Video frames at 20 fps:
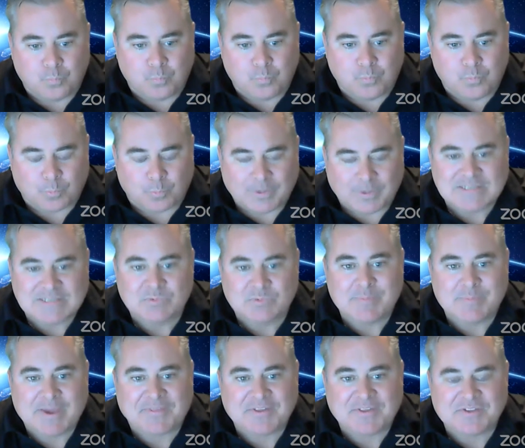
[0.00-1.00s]
The reason we
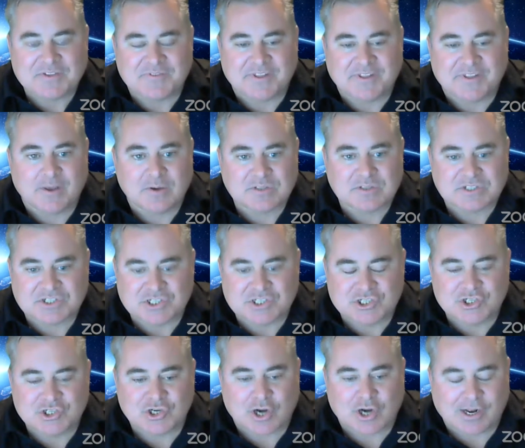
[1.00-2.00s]
make these videos is to
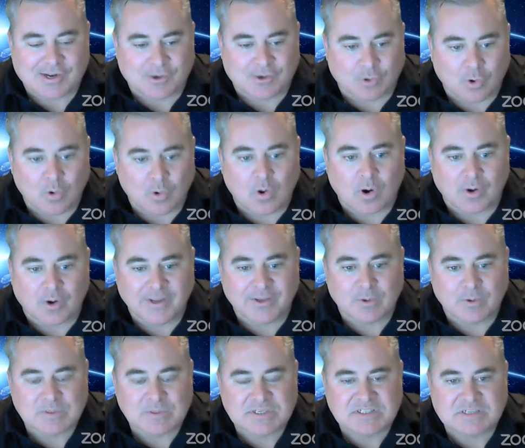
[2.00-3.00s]
try to grow our
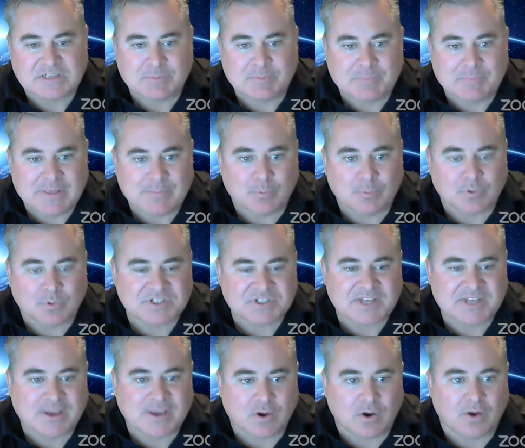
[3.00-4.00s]
ecosystem and people to
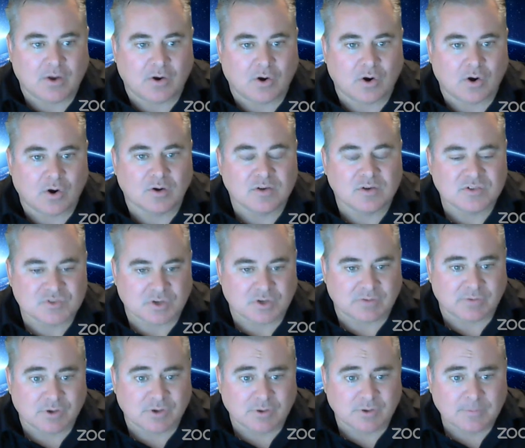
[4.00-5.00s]
stake on our
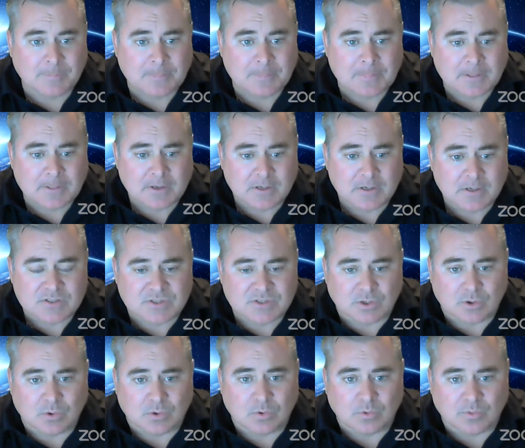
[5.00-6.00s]
server.
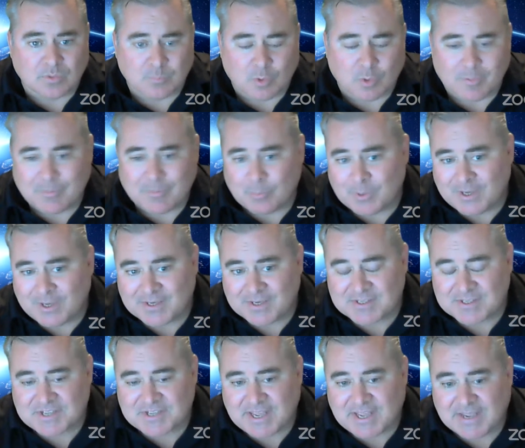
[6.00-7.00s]
So the more people we get to
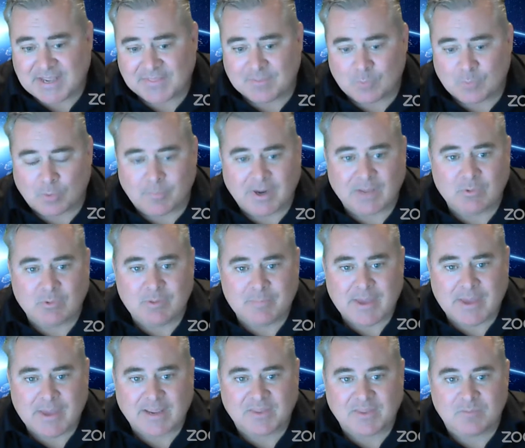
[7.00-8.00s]
stake, the more money we
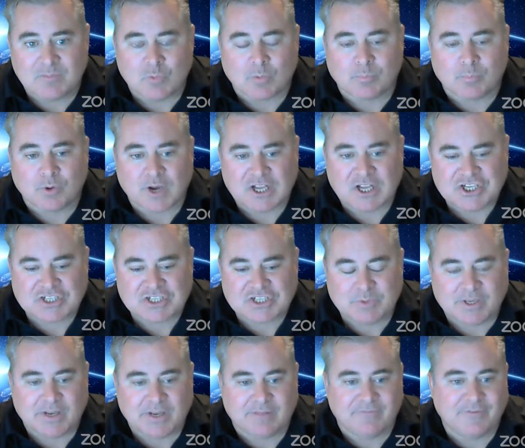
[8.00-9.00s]
make, and the more projects
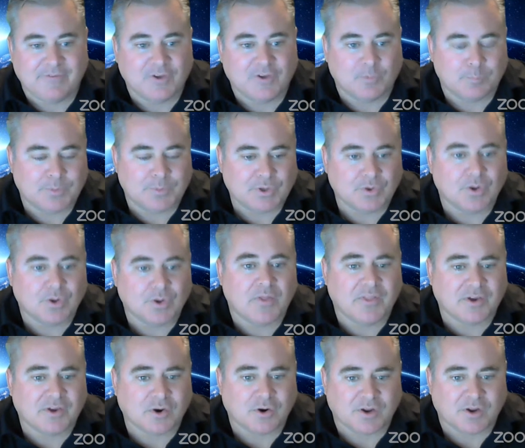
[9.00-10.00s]
we get to build on
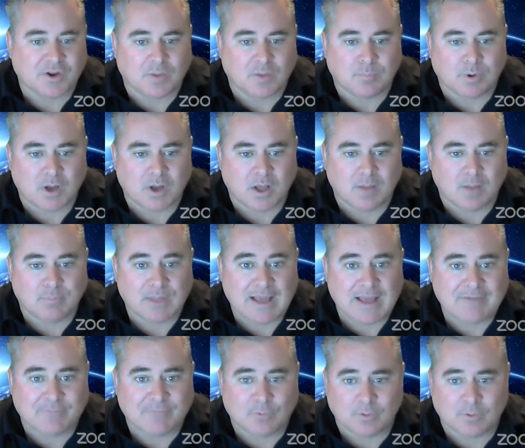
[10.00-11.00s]
the Cardano
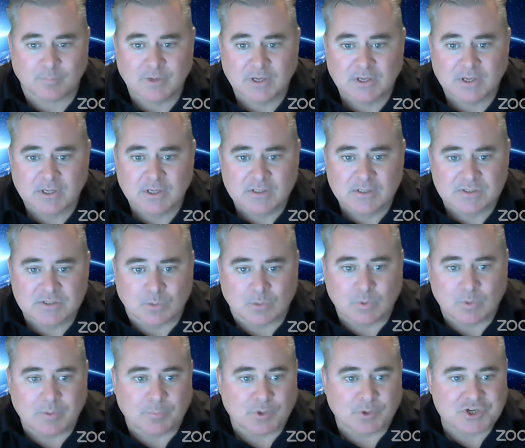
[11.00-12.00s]
platform. So
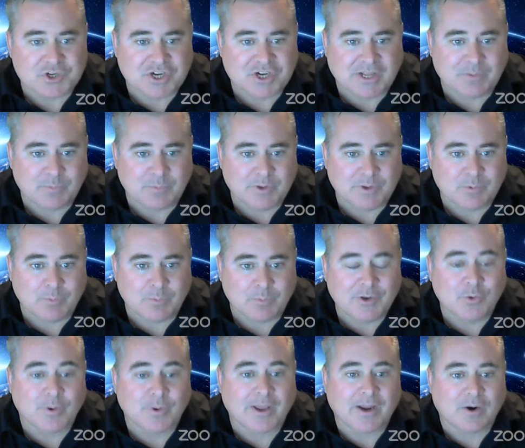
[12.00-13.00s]
we appreciate it. We will be
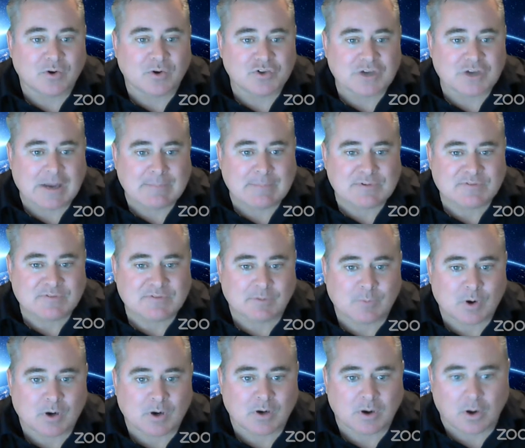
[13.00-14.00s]
doing airdrops
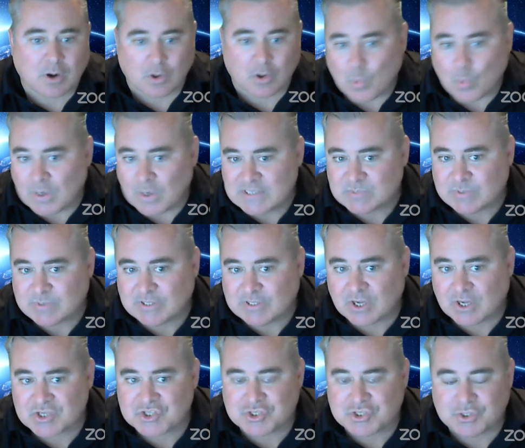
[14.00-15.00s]
from our coins we
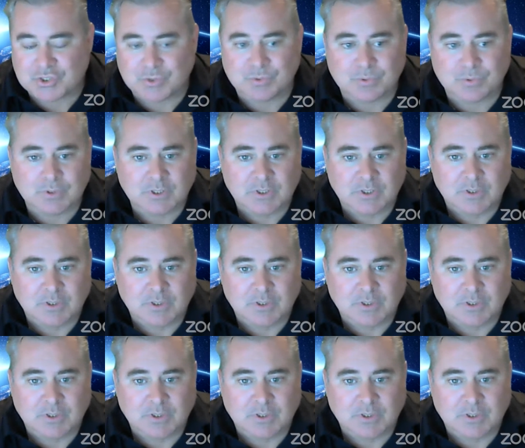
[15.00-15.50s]
launched too.